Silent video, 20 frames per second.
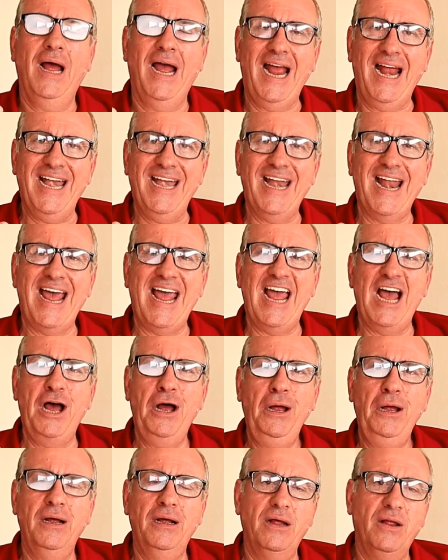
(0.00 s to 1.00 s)
And
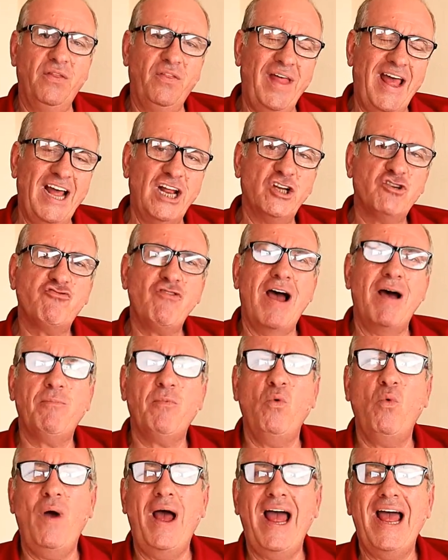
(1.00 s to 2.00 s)
now that
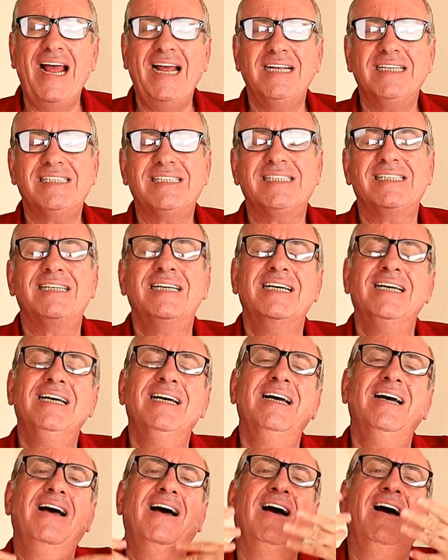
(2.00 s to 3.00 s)
trouble has
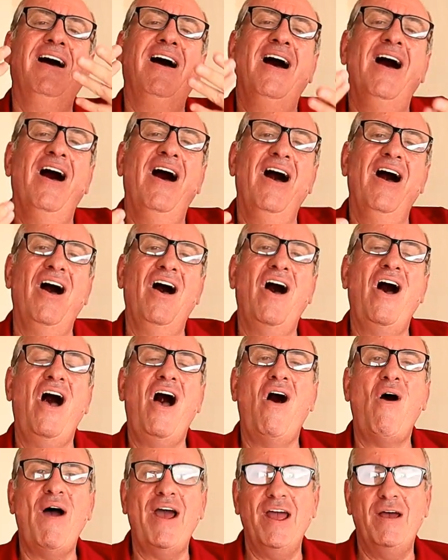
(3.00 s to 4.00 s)
a
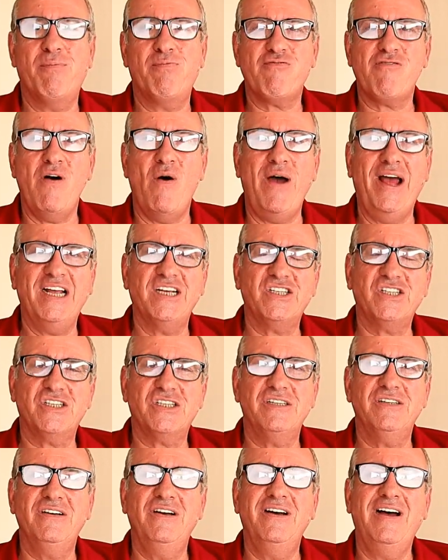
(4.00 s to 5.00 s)
higher
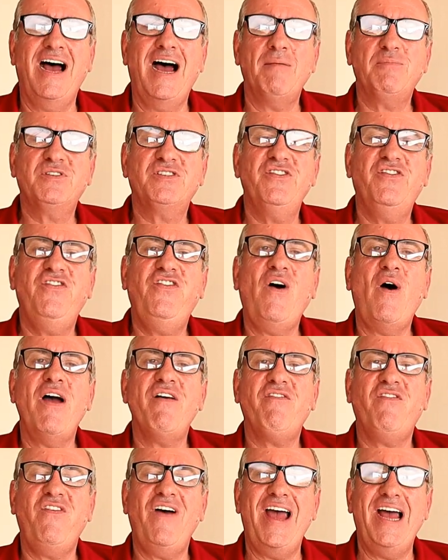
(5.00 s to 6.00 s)
price, up to
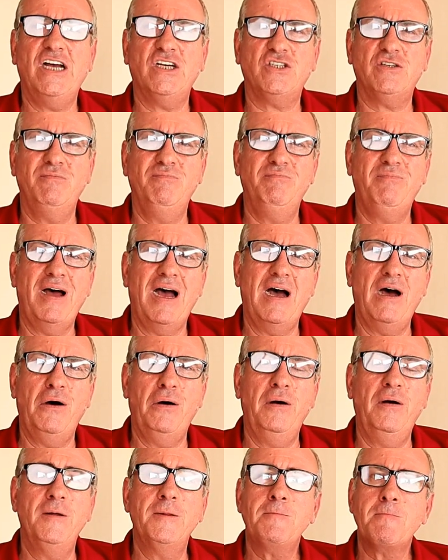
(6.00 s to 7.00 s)
5,000
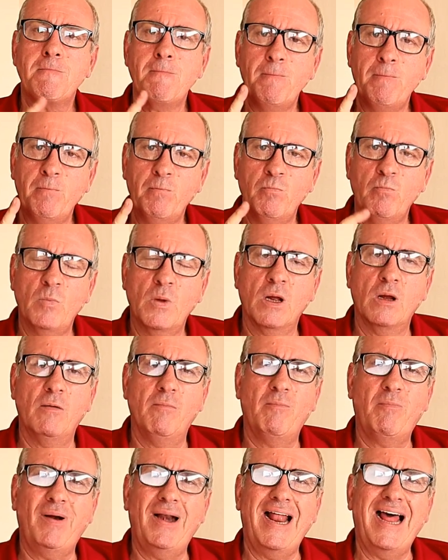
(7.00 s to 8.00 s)
baht,
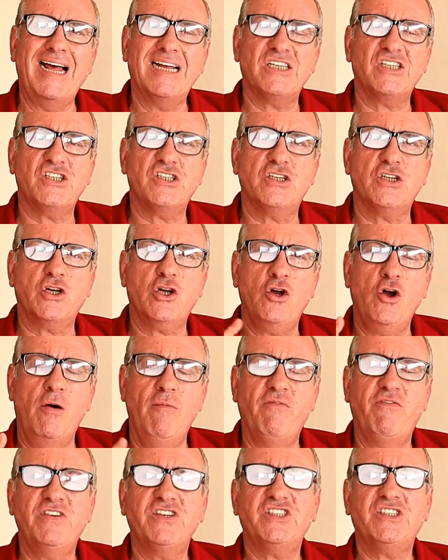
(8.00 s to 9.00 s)
plus
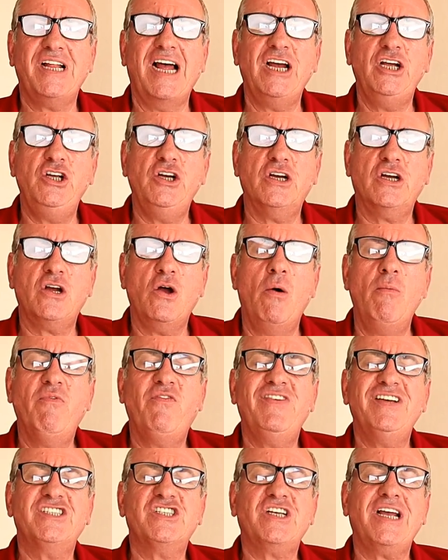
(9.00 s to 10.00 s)
confiscate,
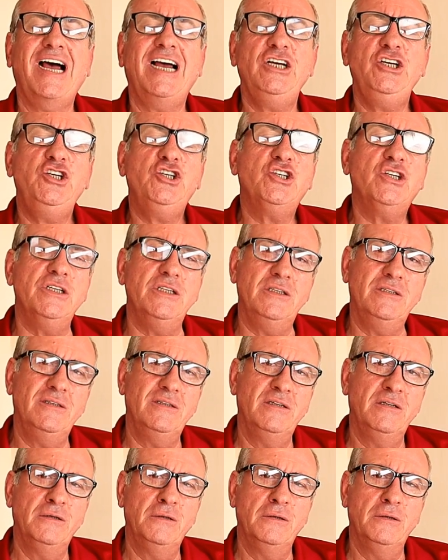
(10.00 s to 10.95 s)
confiscation